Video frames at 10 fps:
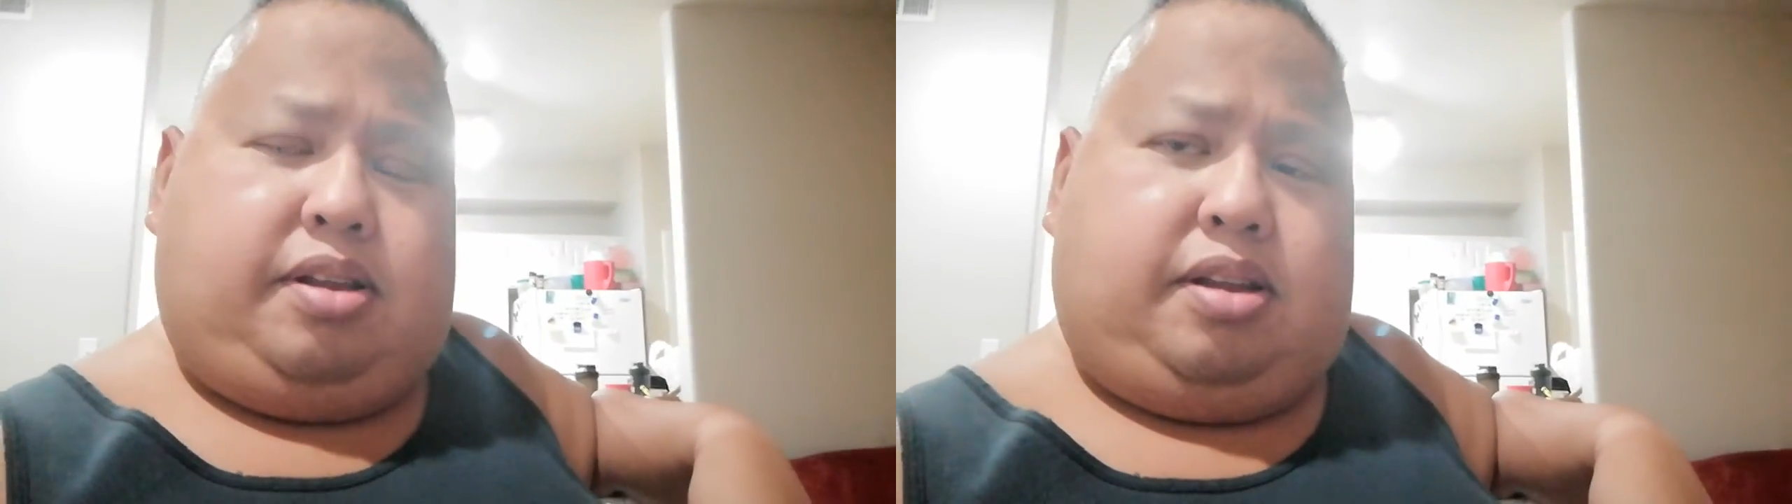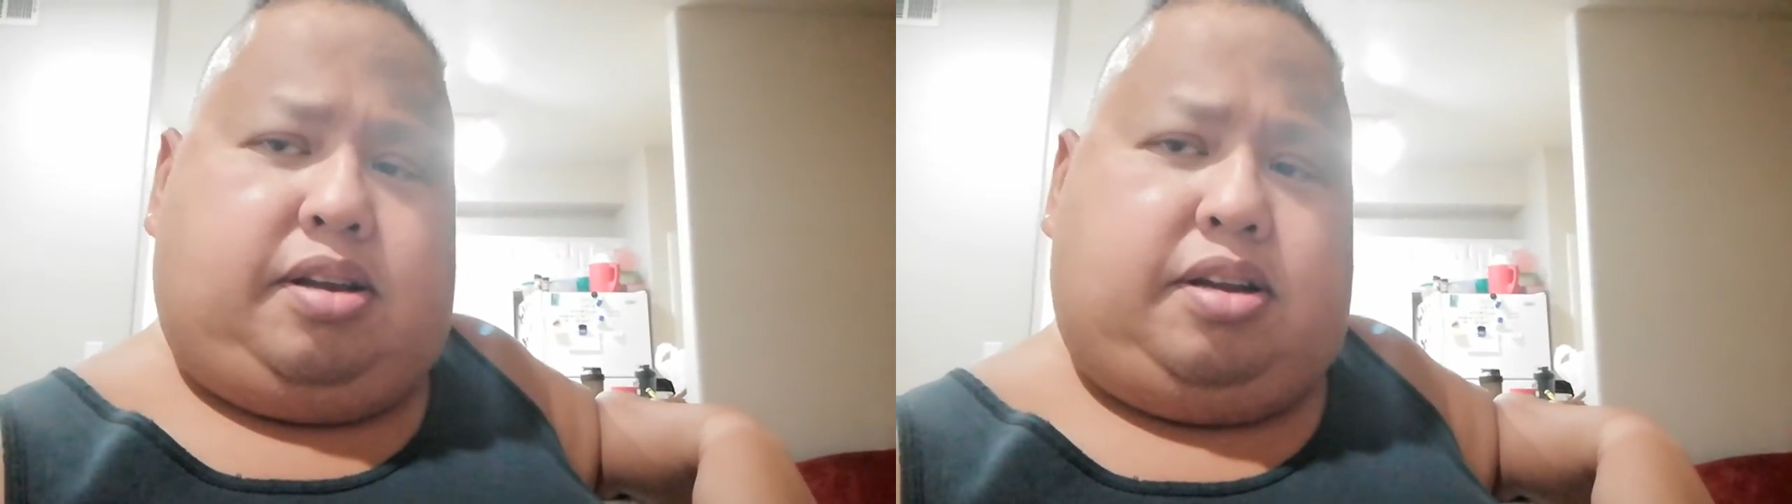
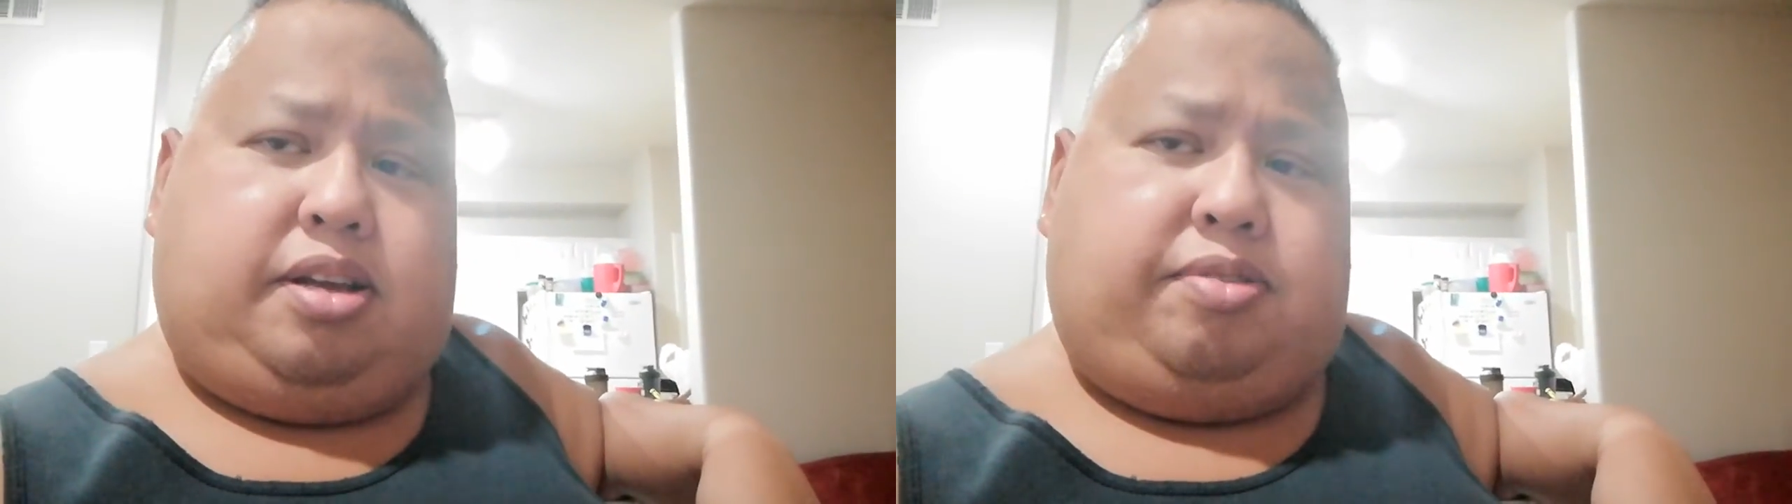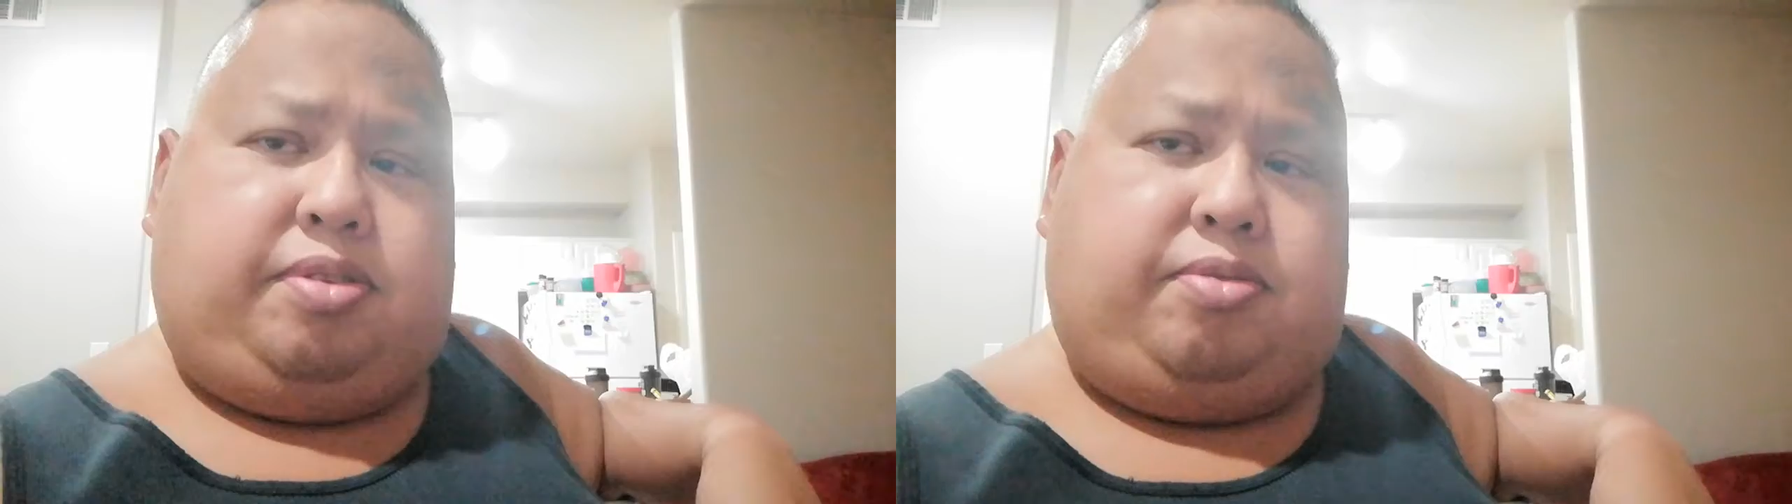another
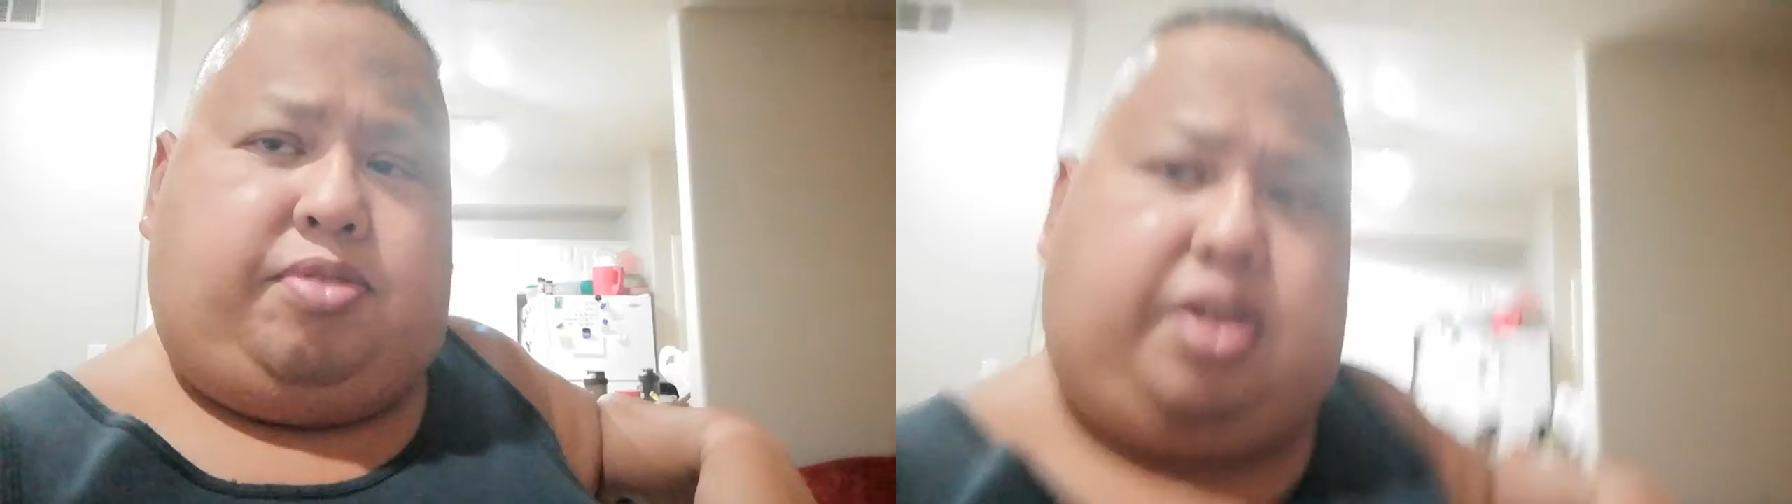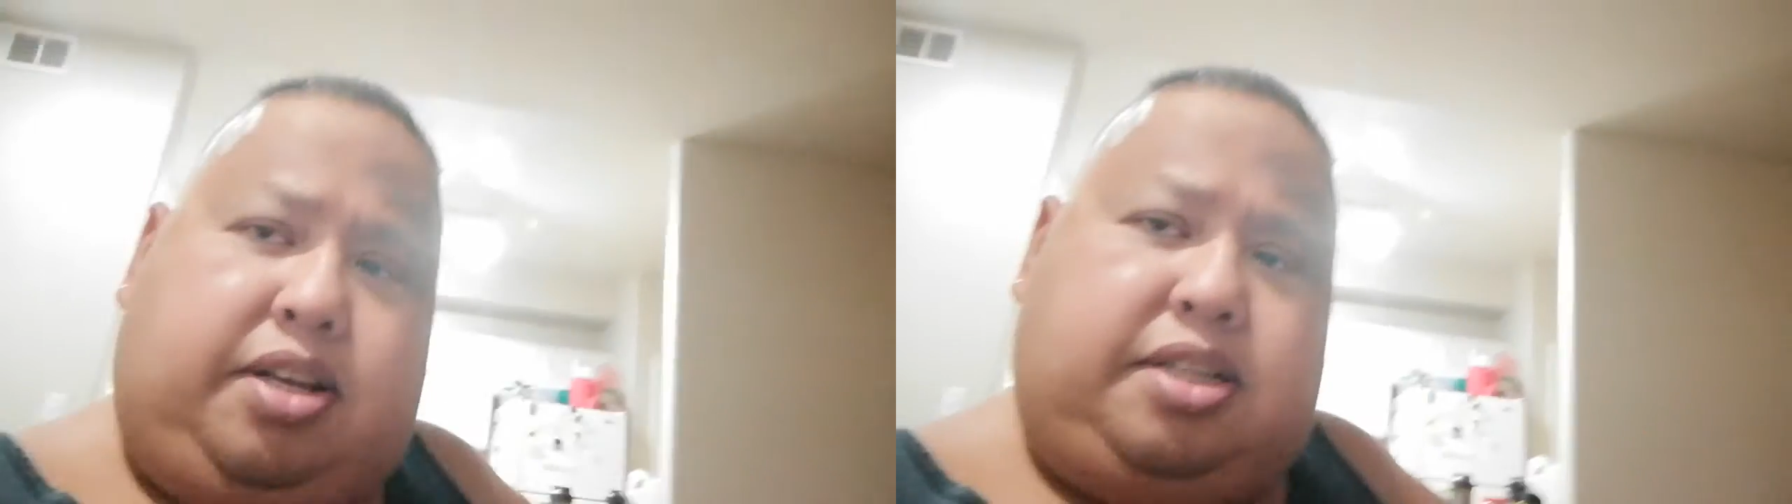evening in
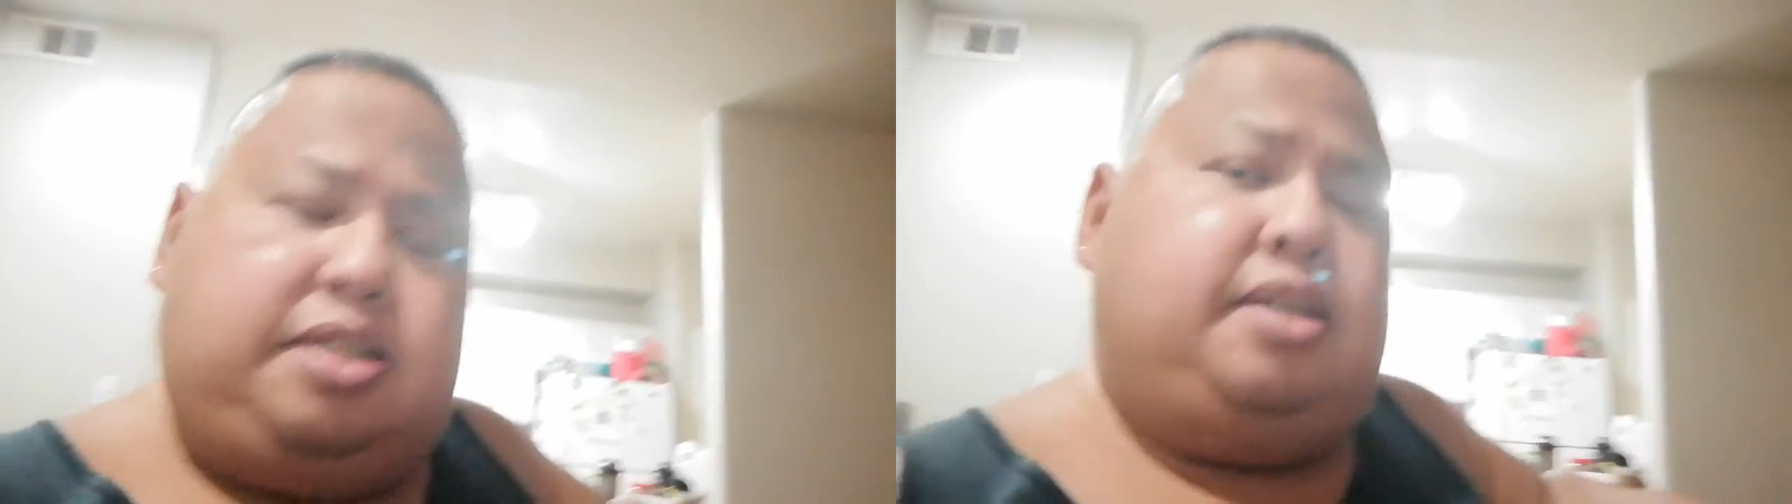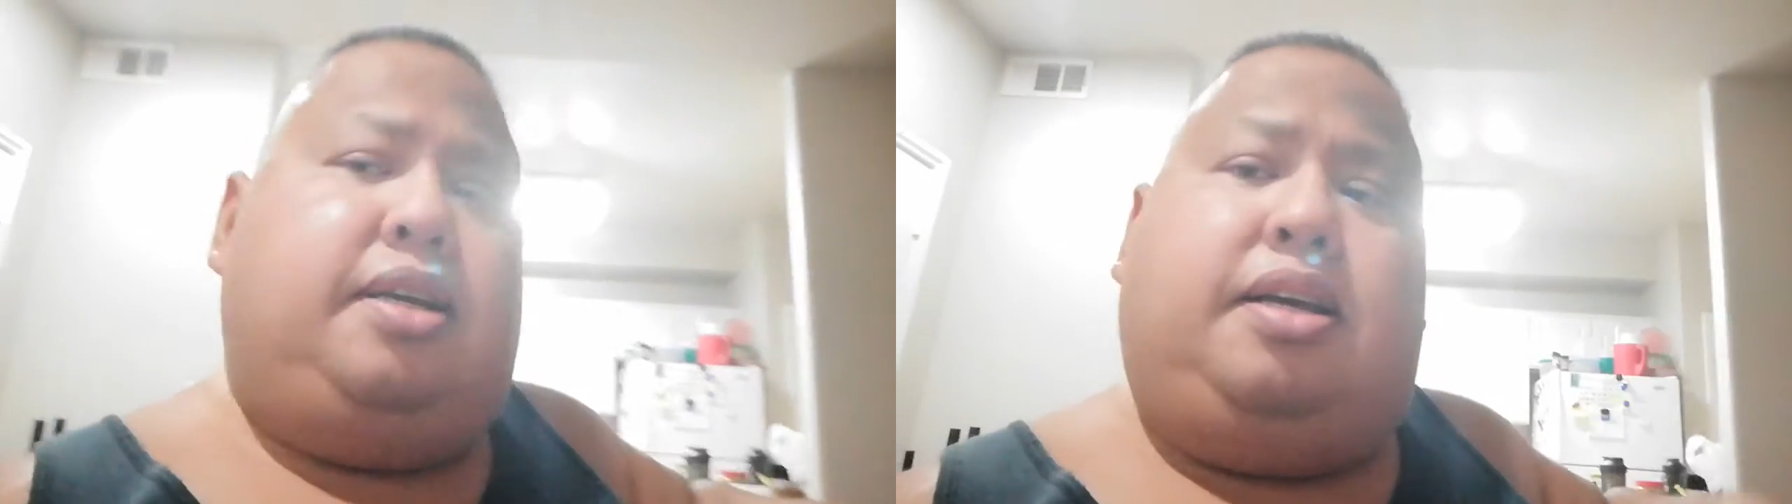
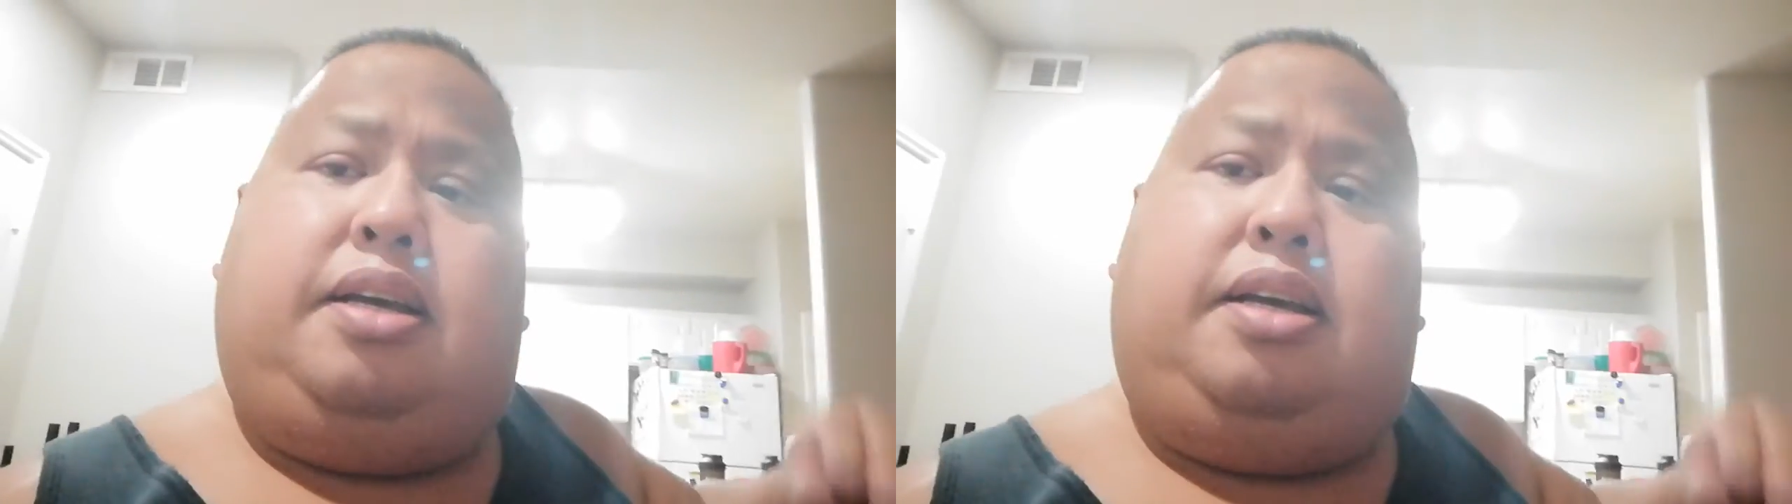Vegas.